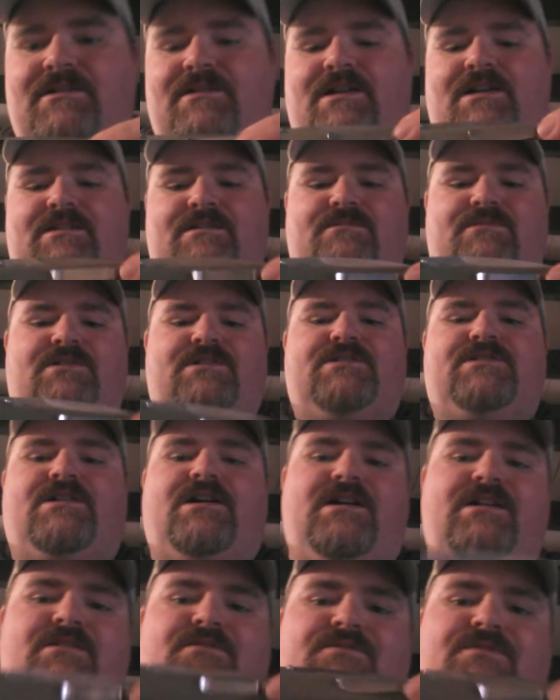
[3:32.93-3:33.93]
around the bush.
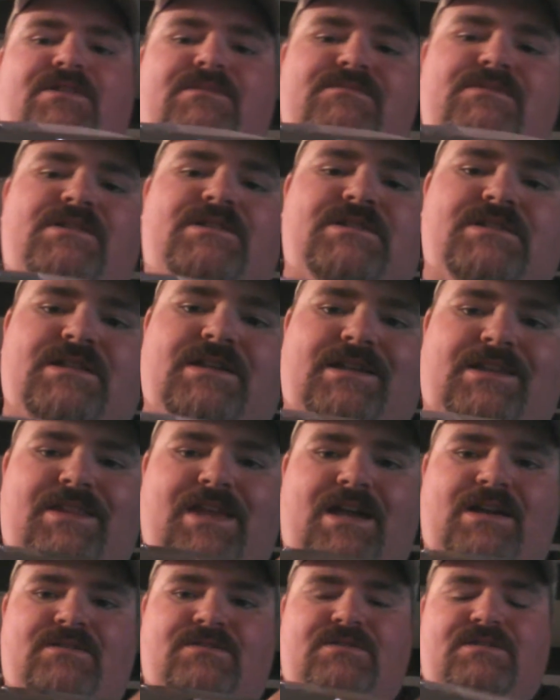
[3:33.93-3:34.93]
I have flipped this thing
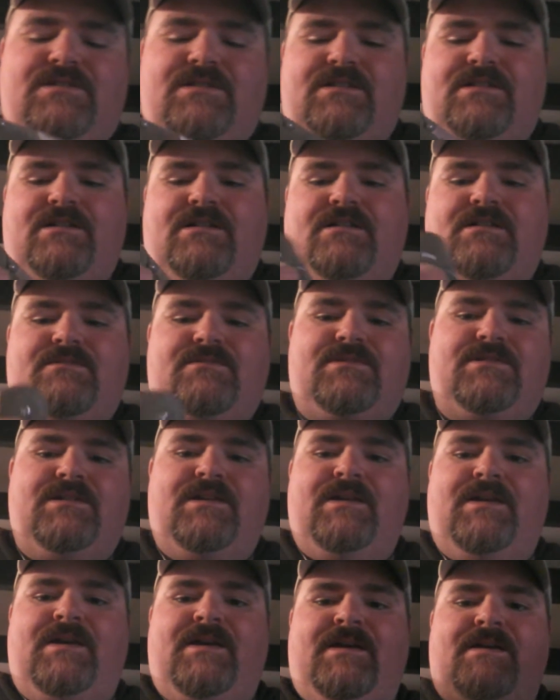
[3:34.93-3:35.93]
thousands of times,
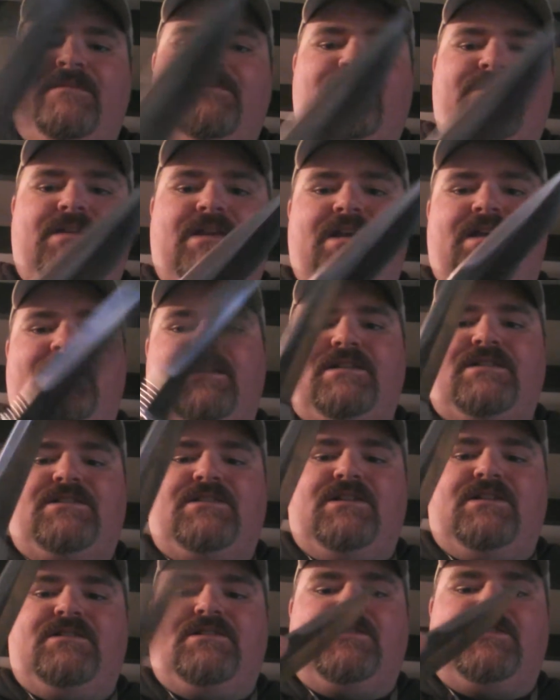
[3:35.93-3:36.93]
and it's
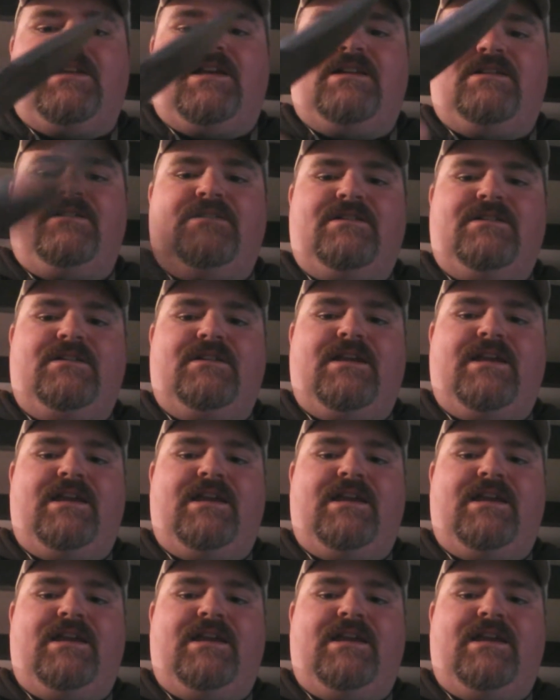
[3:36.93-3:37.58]
still centered.